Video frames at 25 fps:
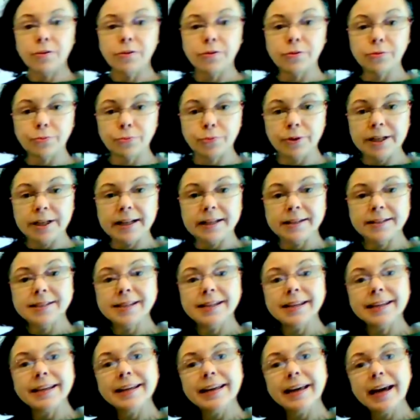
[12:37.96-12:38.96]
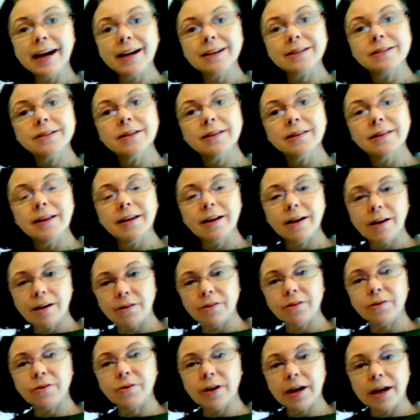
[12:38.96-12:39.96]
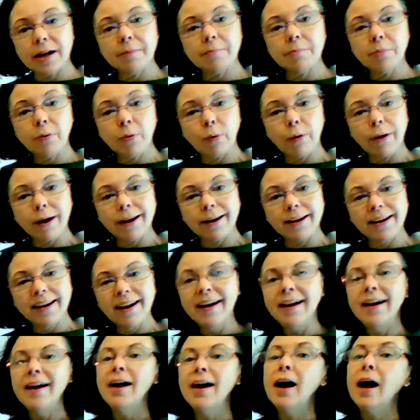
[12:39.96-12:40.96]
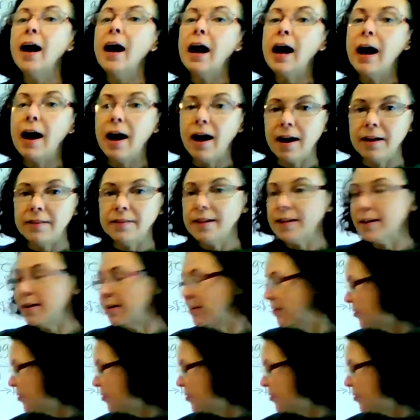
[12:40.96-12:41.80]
a 3 to get to the other endpoint on the